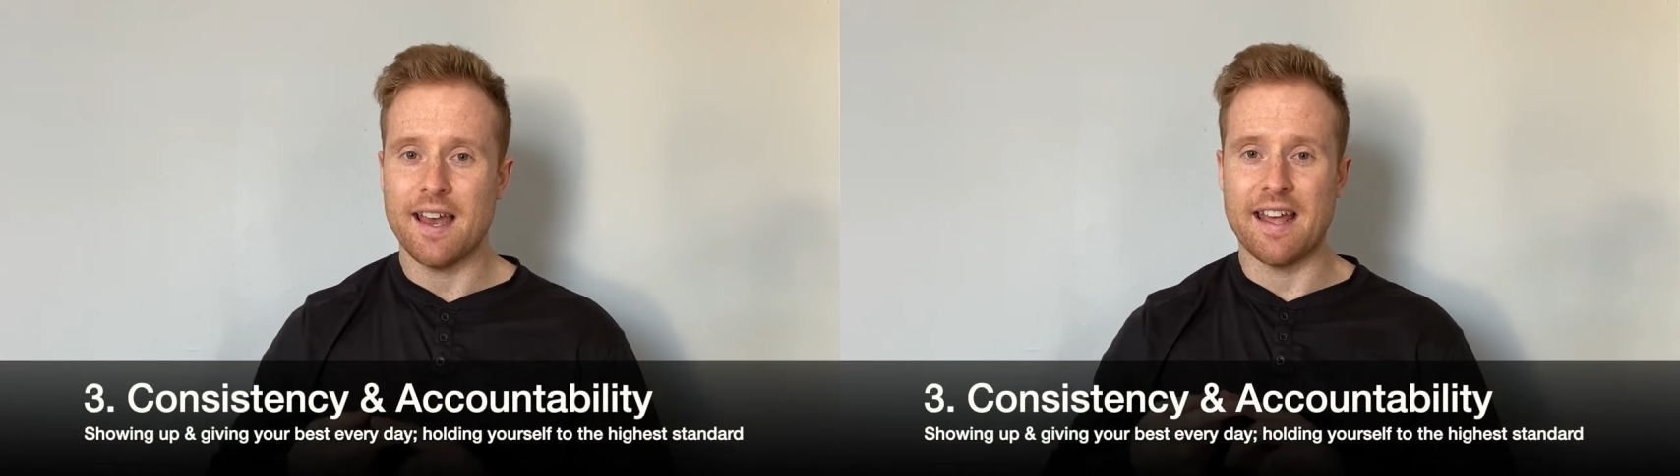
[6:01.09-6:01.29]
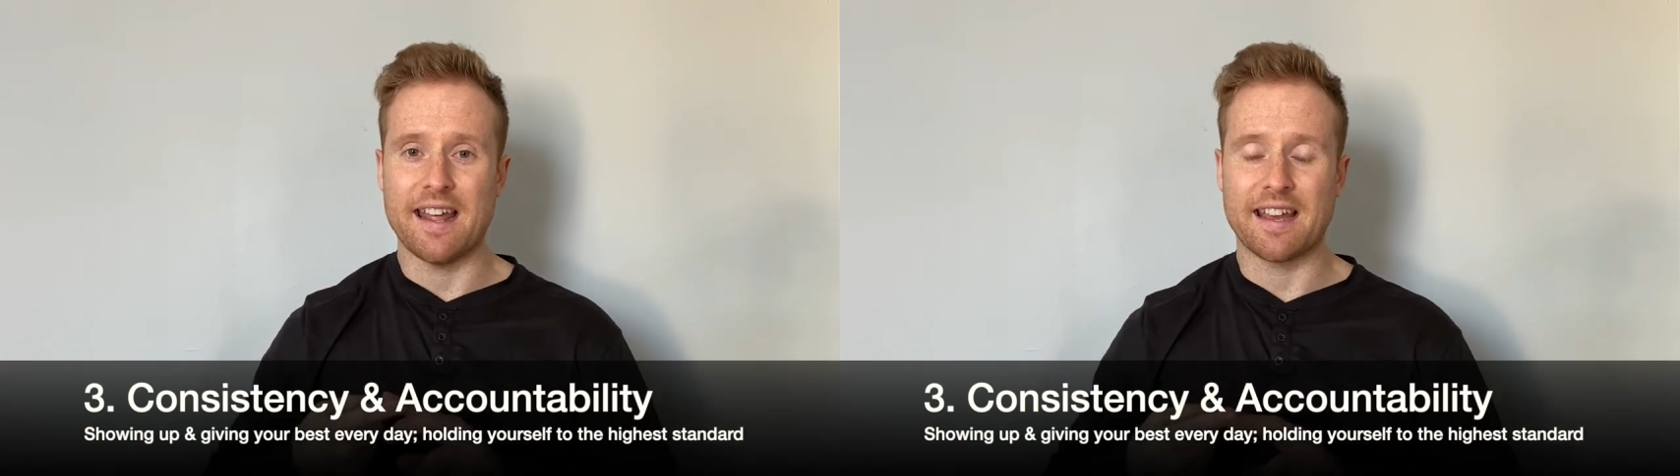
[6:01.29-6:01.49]

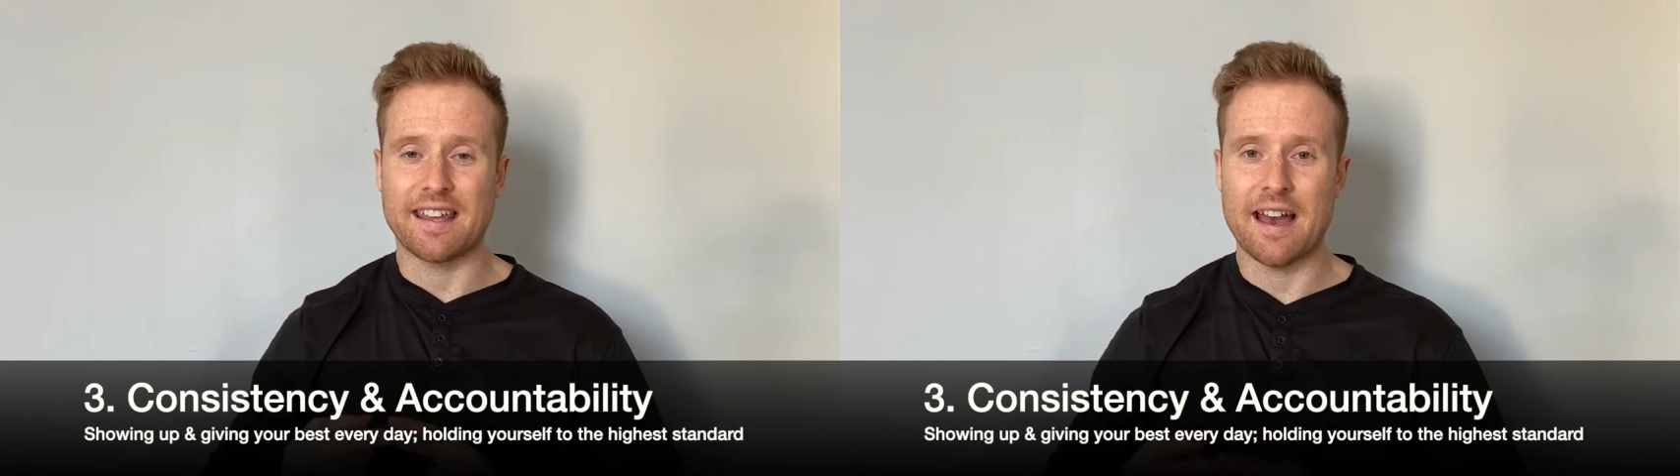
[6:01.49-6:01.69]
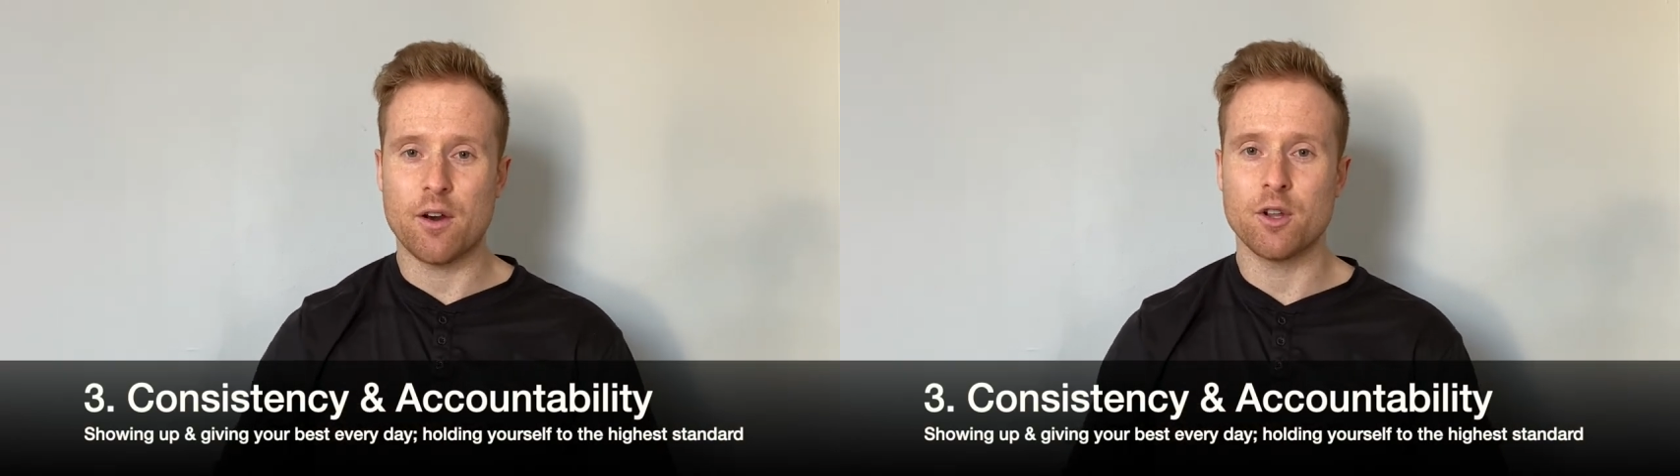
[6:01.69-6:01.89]
and
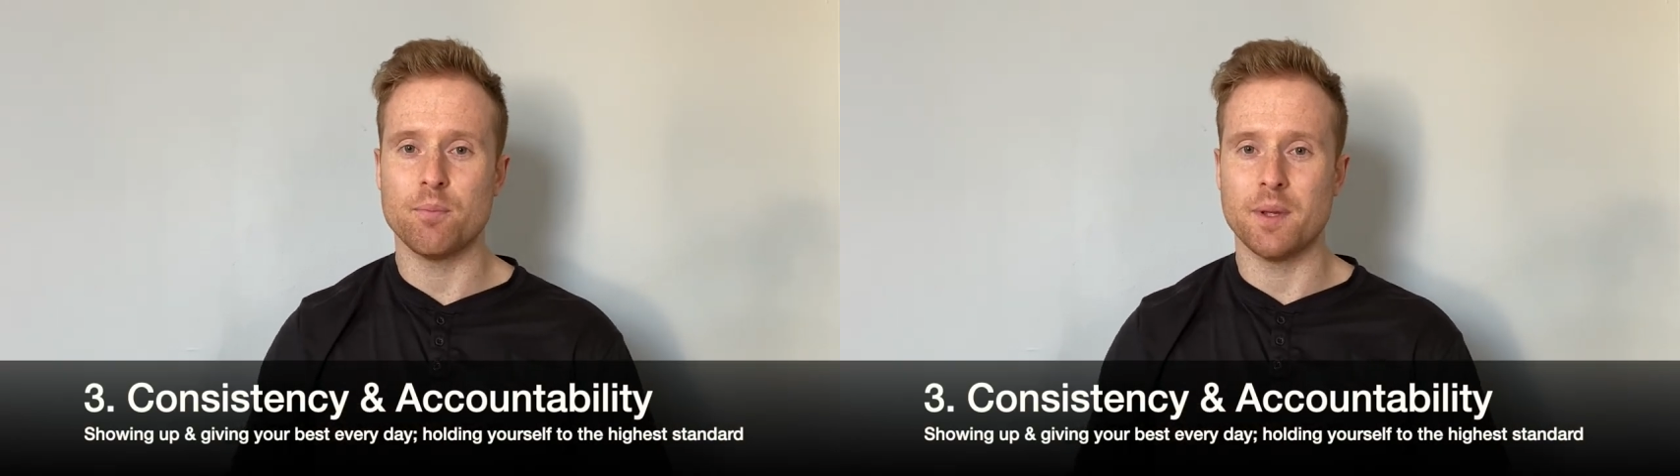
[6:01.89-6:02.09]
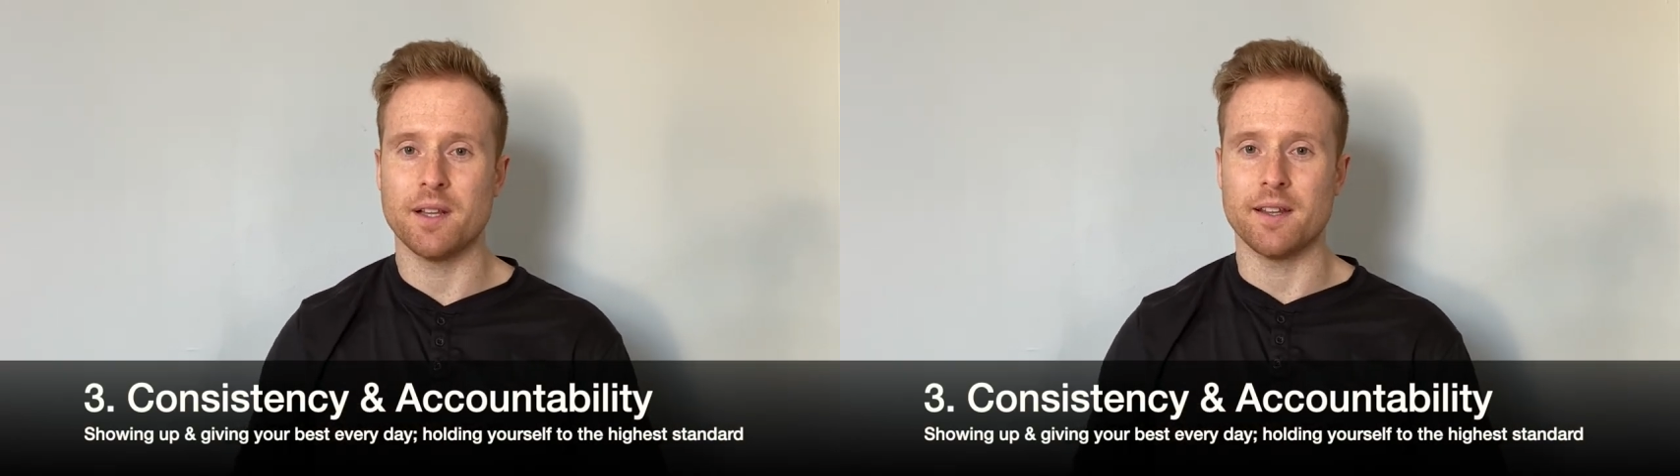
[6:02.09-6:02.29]

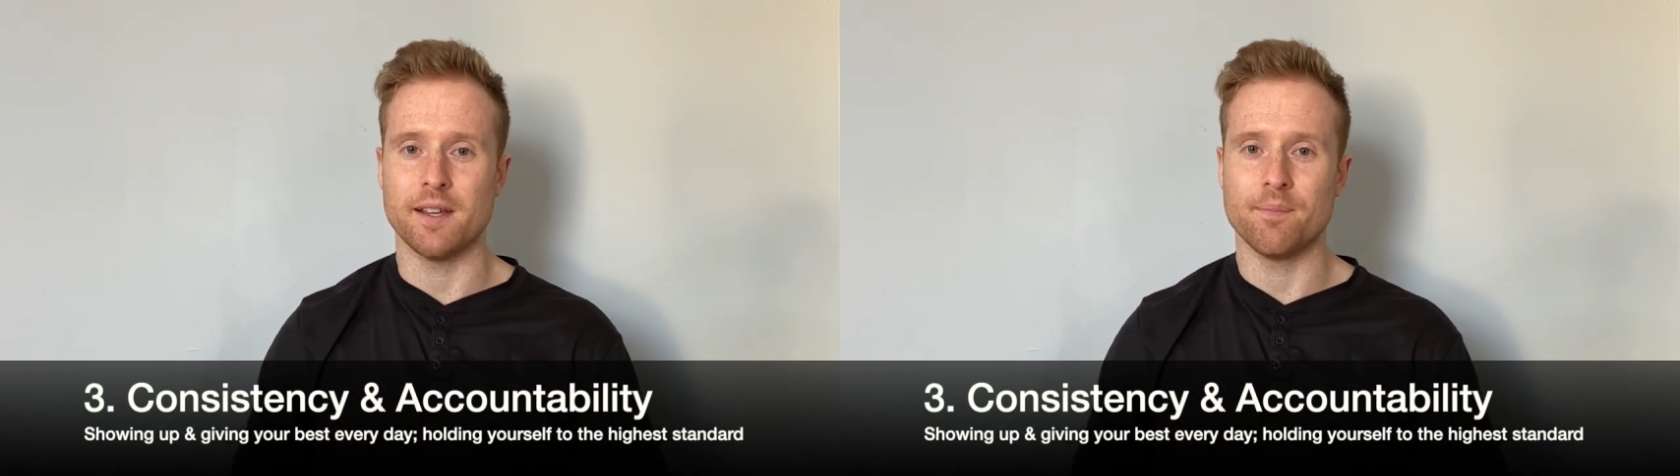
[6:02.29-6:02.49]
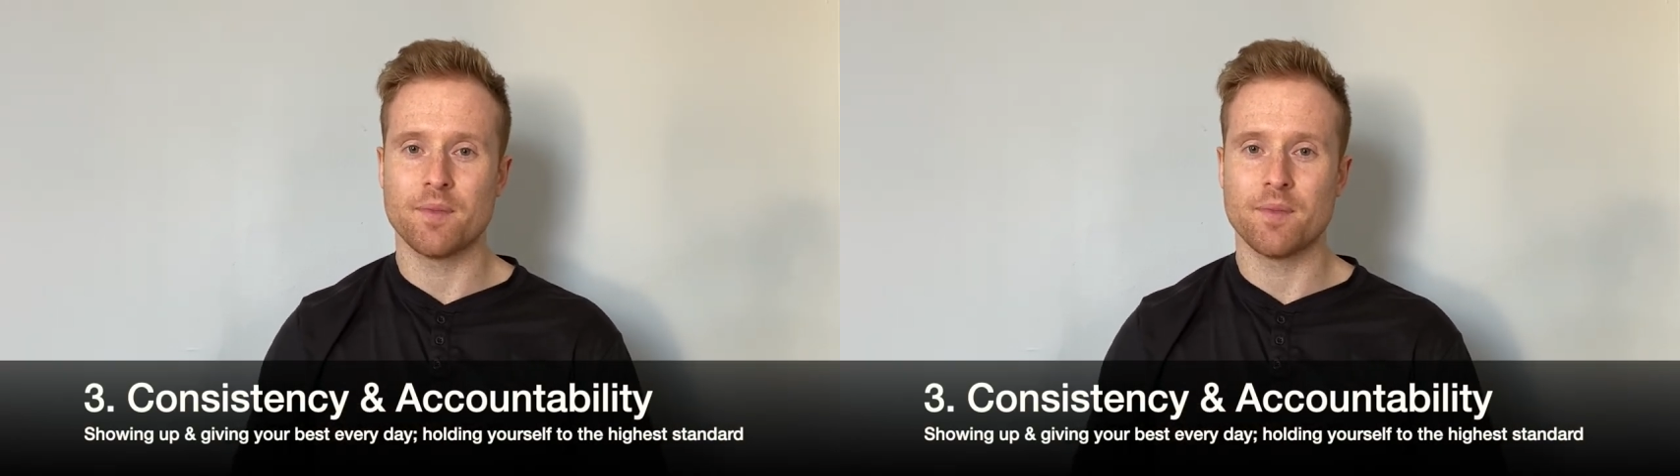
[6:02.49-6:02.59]
accountability.